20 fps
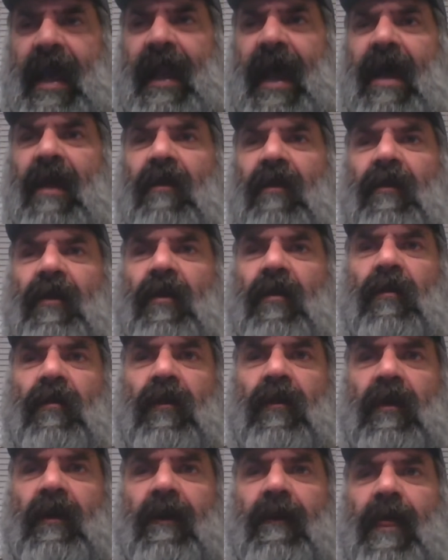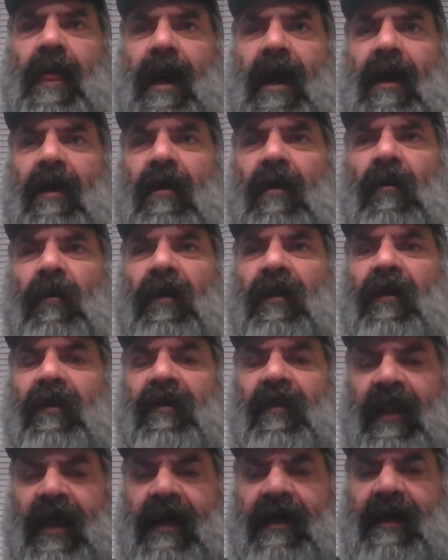and I don't know I don't know what
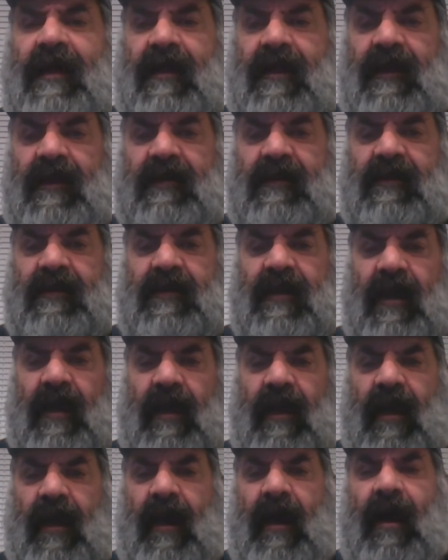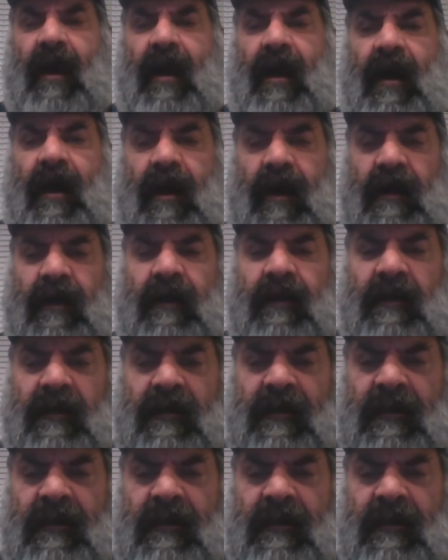has led to this. Uh,